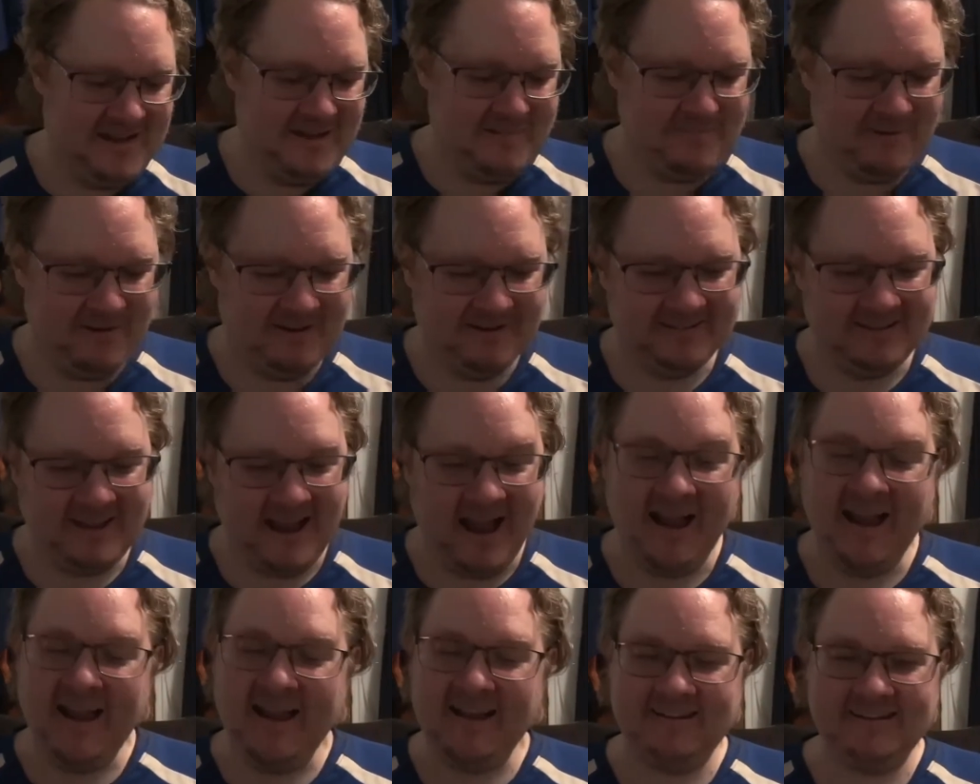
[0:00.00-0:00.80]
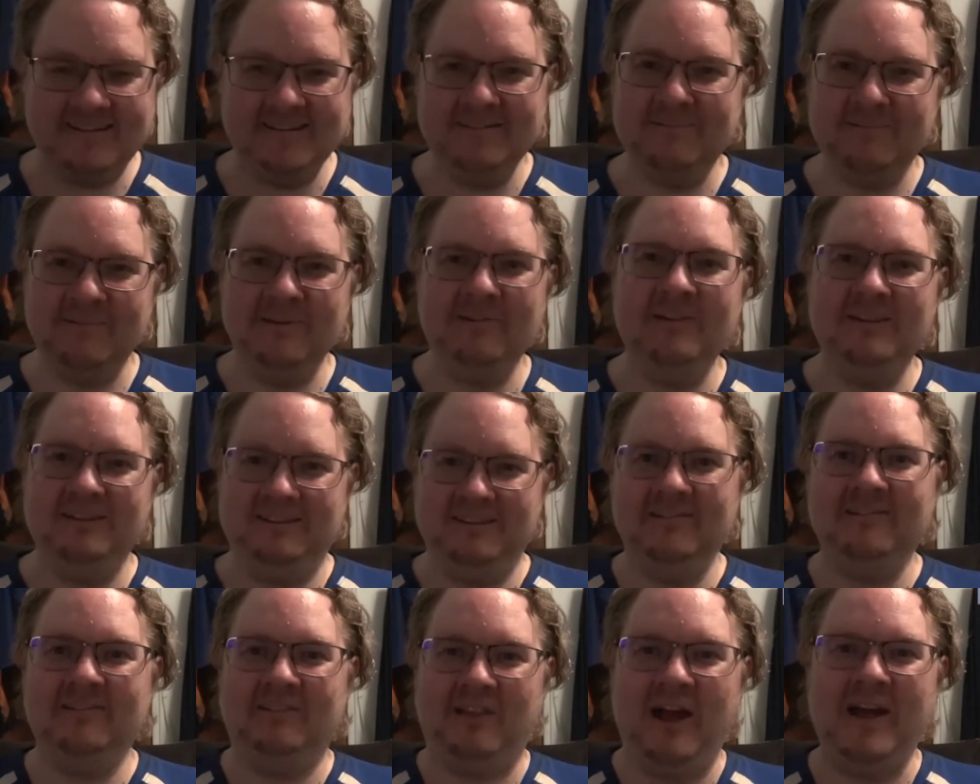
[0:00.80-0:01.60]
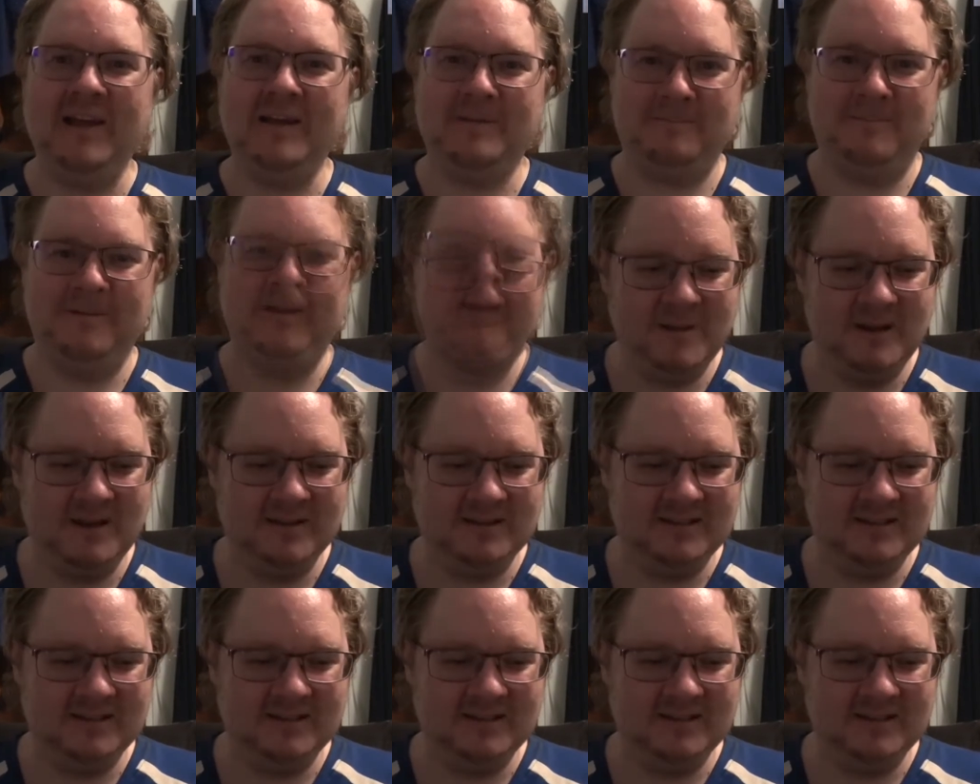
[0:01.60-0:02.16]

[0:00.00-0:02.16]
But I actually really do like Pipp.